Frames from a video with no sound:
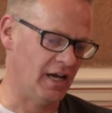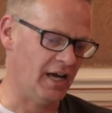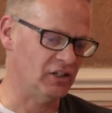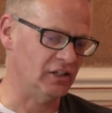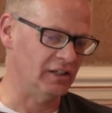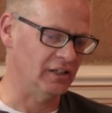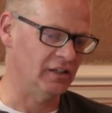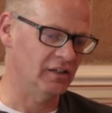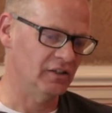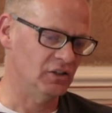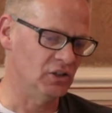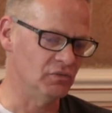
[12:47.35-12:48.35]

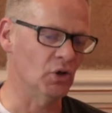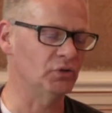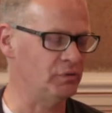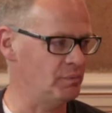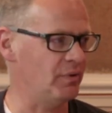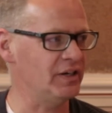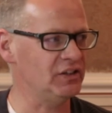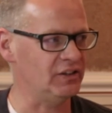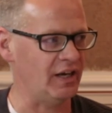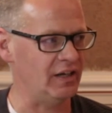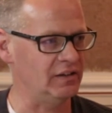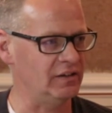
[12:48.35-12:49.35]
Actually, you've got to embrace
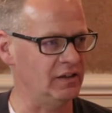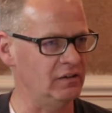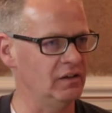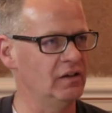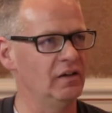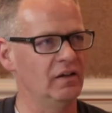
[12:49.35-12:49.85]
that and think,